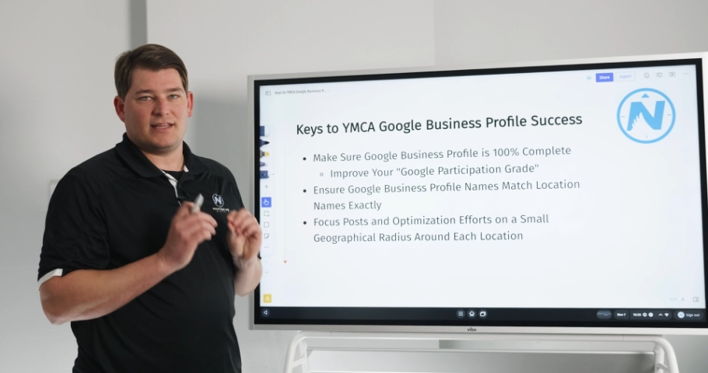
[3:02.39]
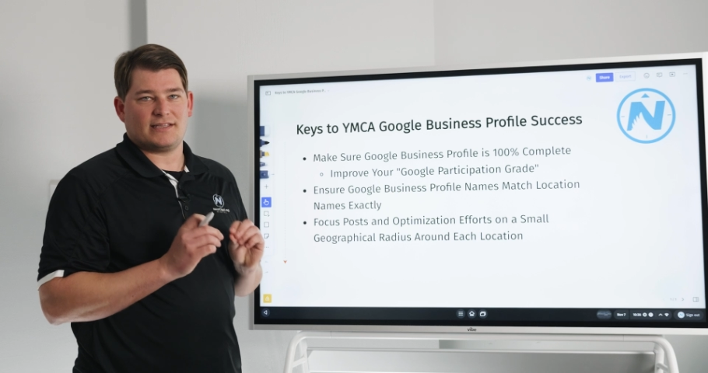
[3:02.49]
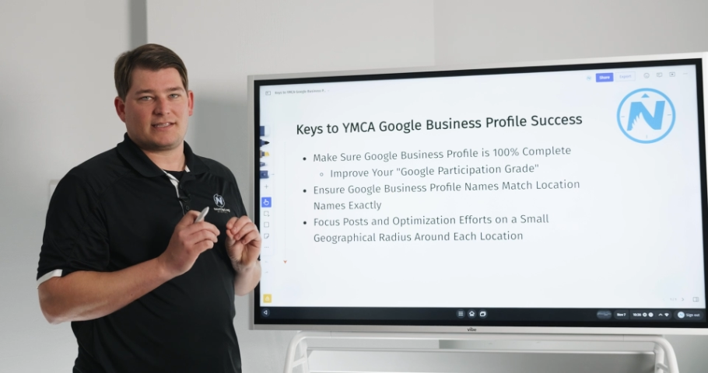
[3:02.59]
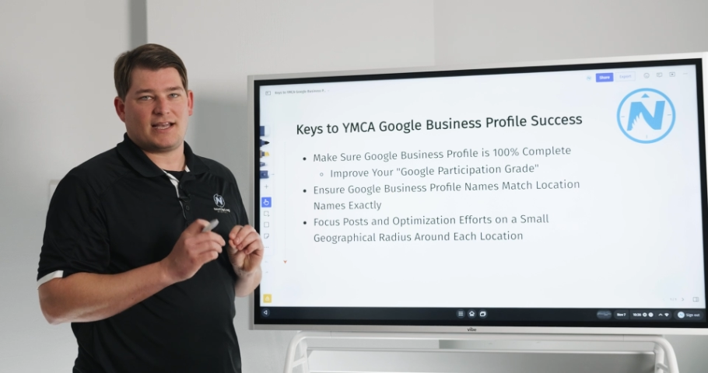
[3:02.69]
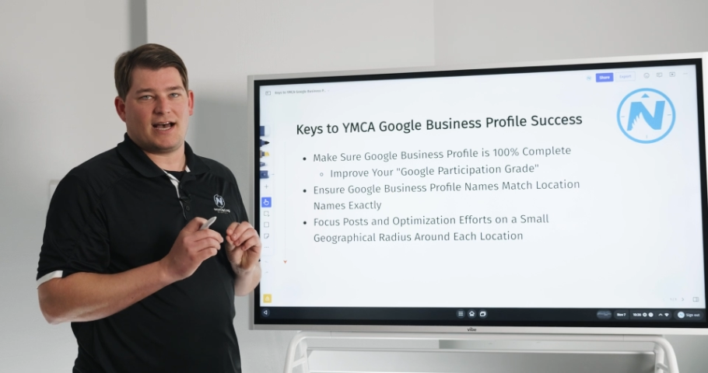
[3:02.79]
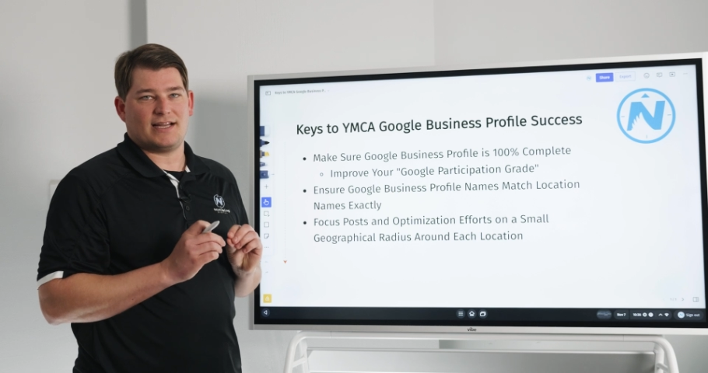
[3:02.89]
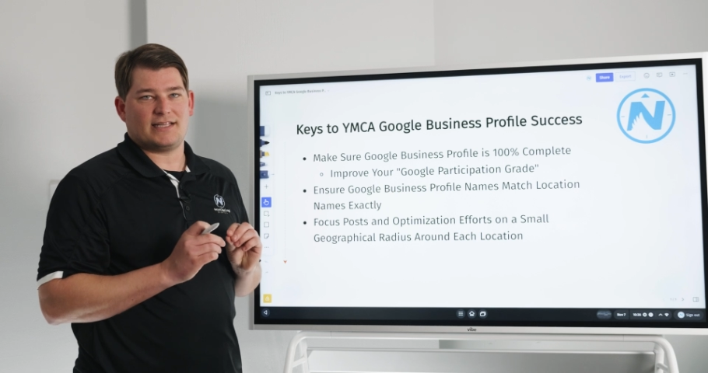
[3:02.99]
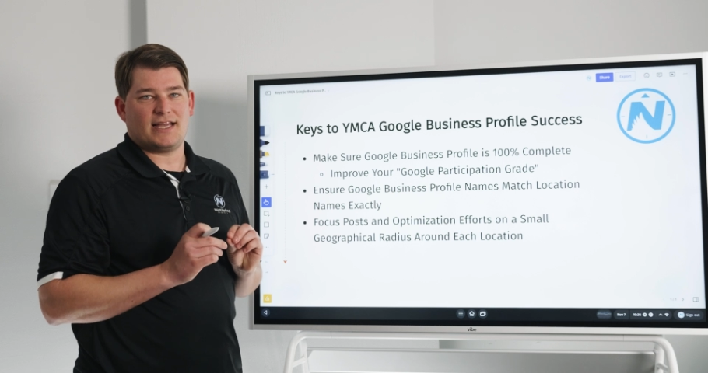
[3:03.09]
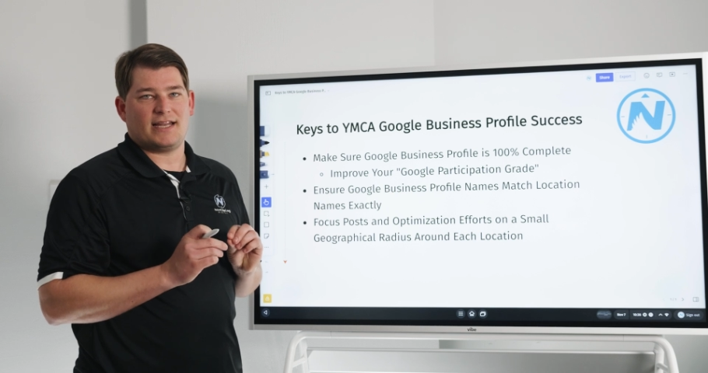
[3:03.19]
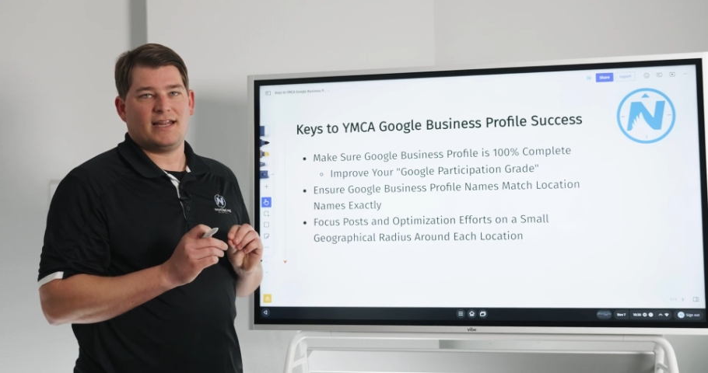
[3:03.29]
this
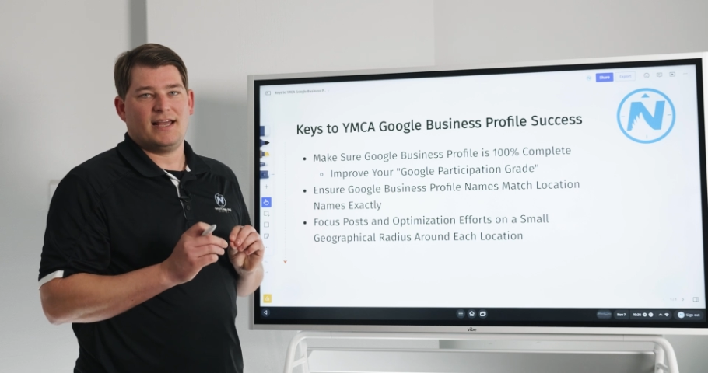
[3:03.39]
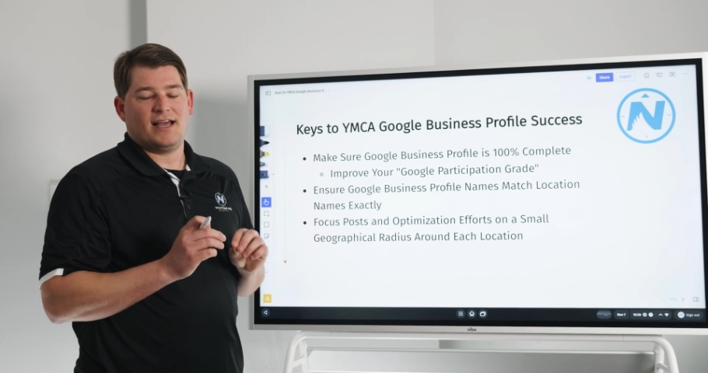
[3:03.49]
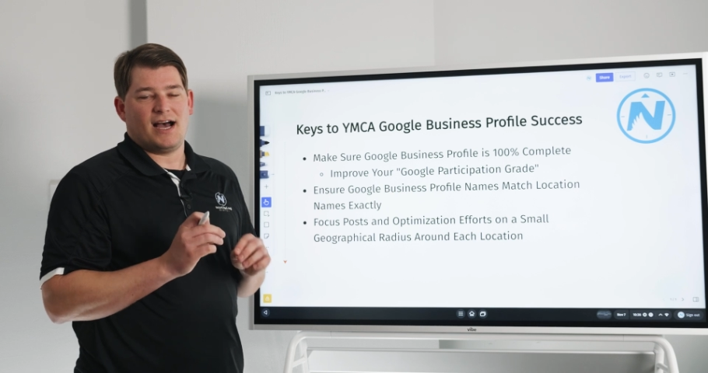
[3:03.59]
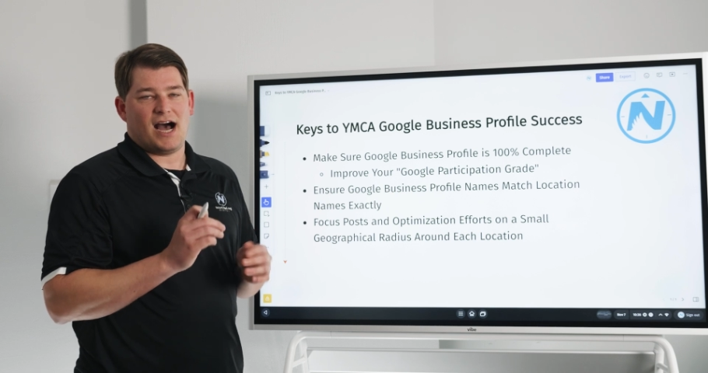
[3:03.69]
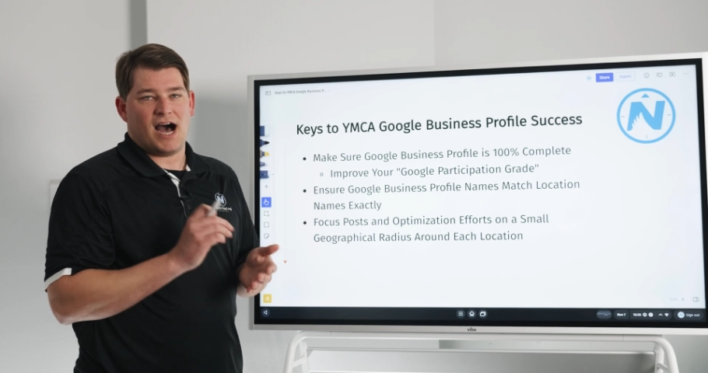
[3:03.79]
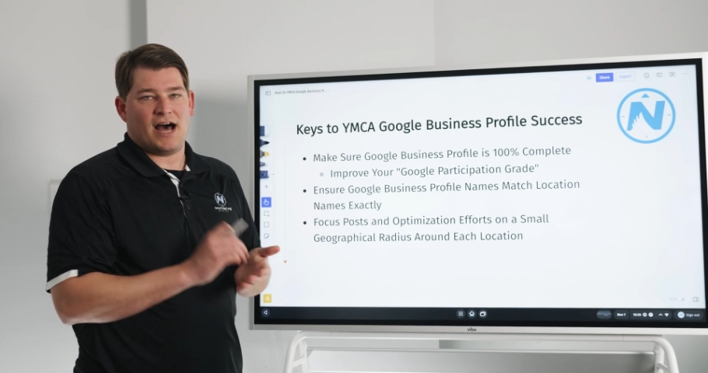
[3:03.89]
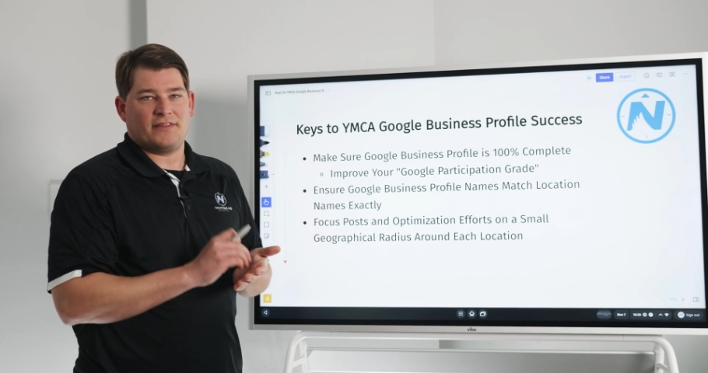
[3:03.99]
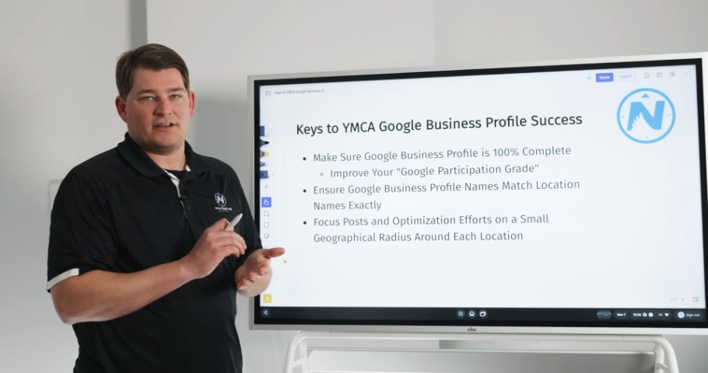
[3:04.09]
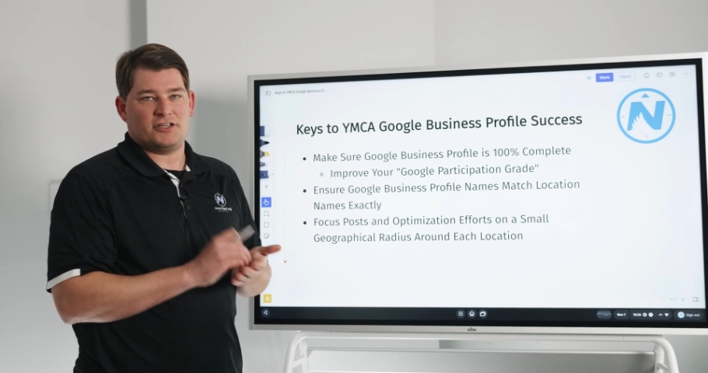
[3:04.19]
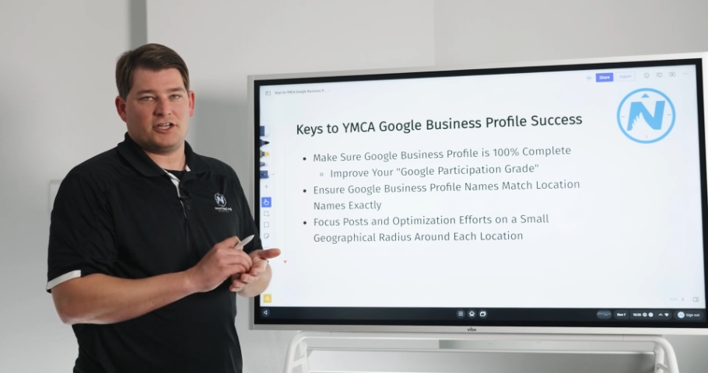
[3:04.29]
content on
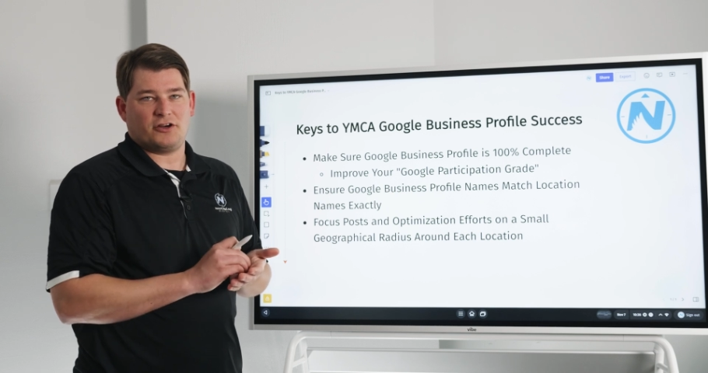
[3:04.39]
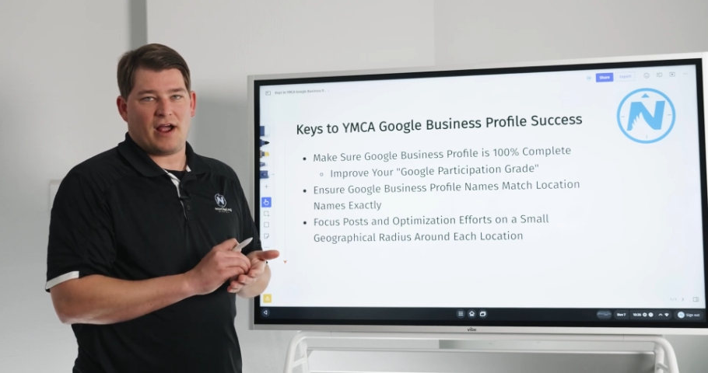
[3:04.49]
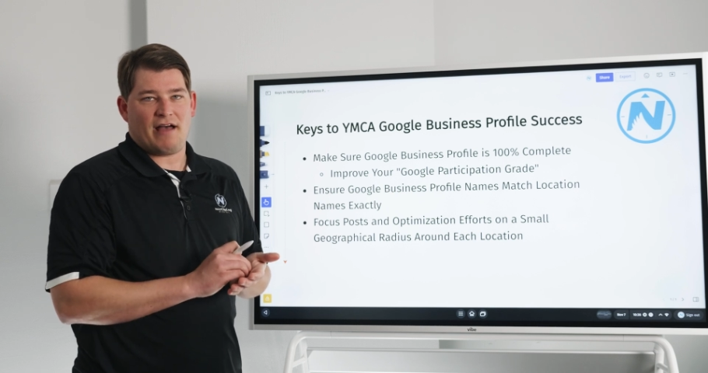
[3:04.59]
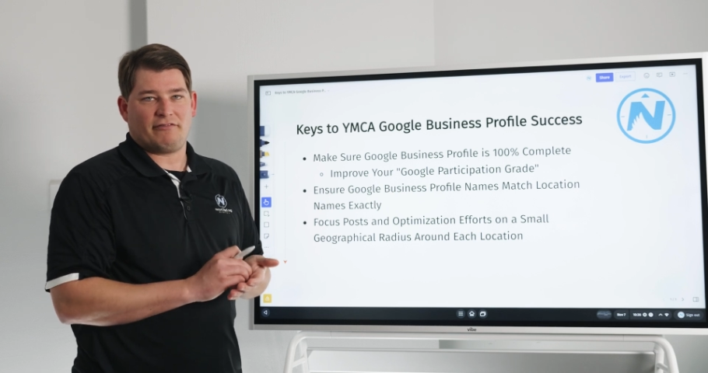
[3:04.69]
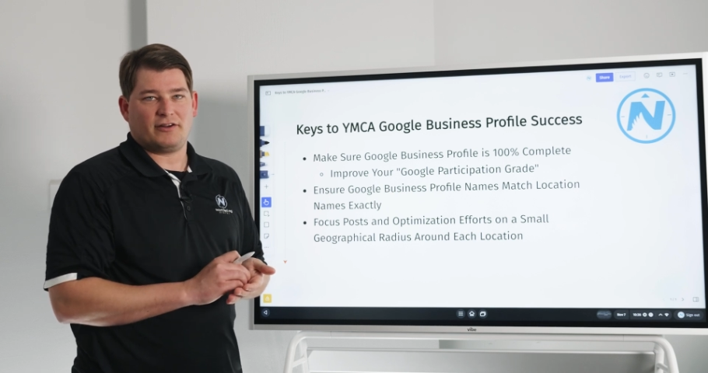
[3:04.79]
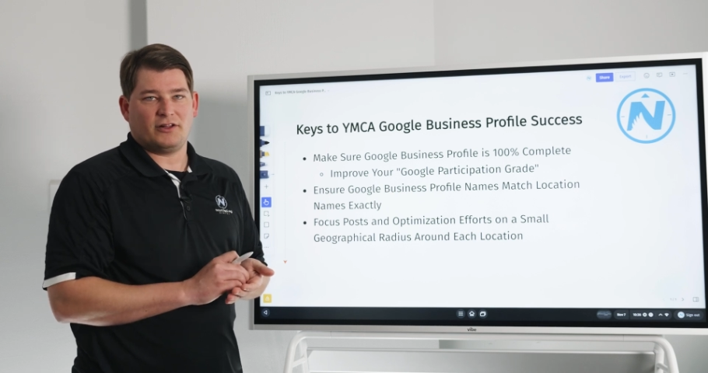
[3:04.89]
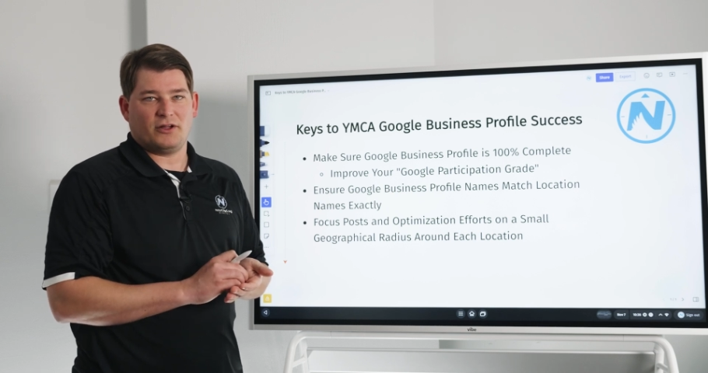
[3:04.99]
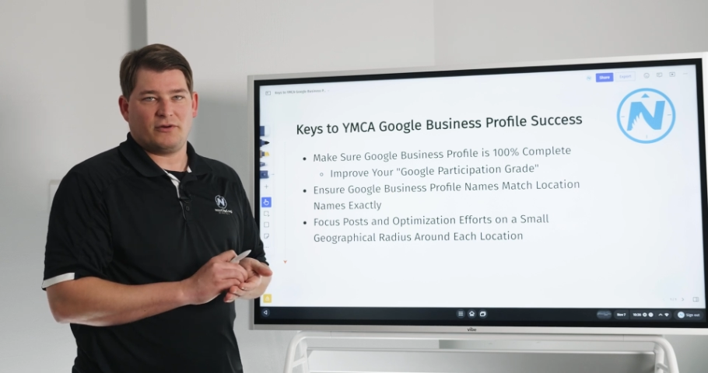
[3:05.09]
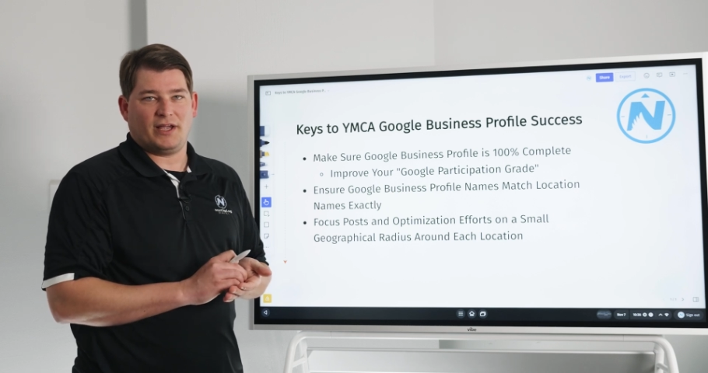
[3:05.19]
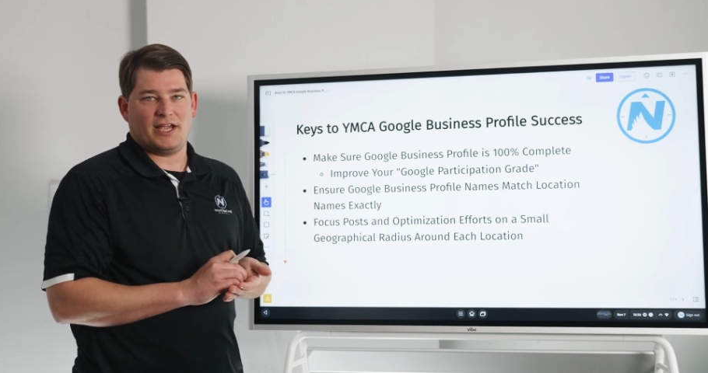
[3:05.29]
the geographical
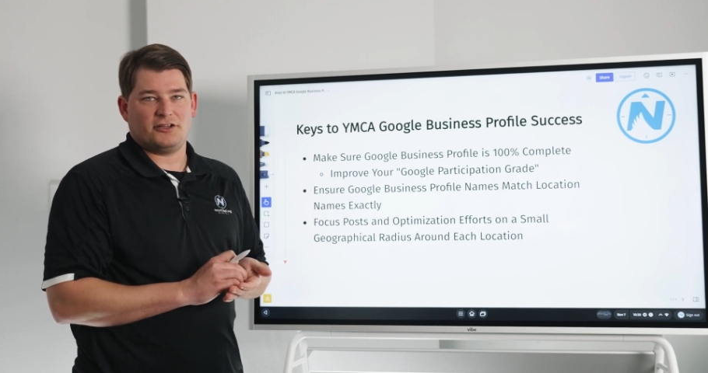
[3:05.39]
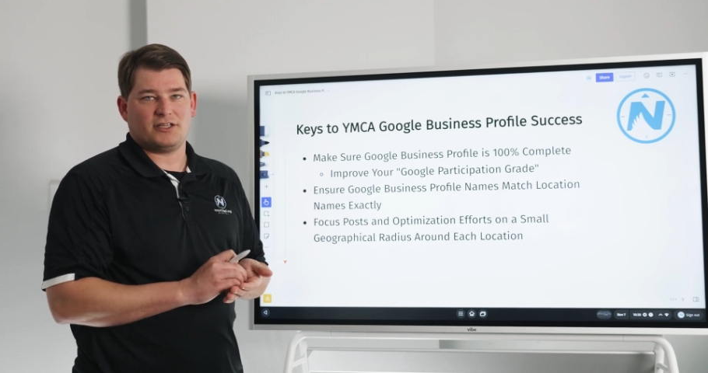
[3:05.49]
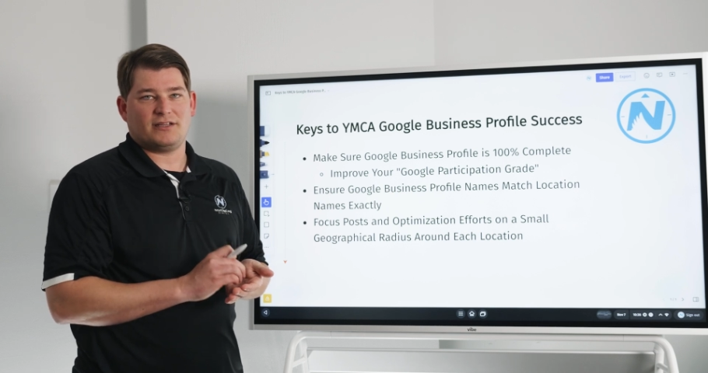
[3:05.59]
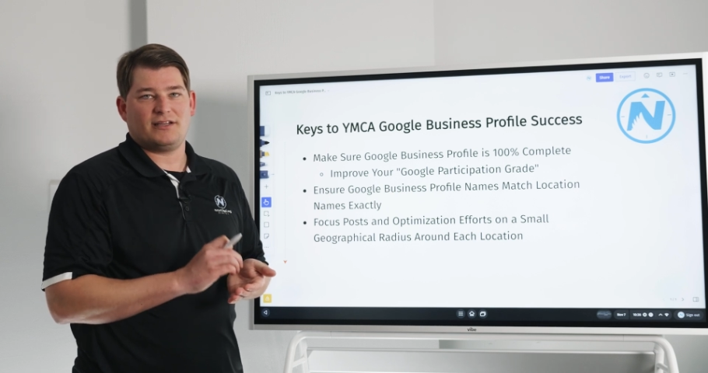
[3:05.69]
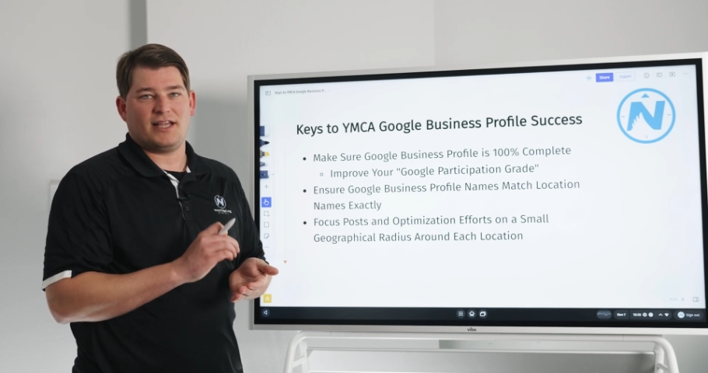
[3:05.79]
location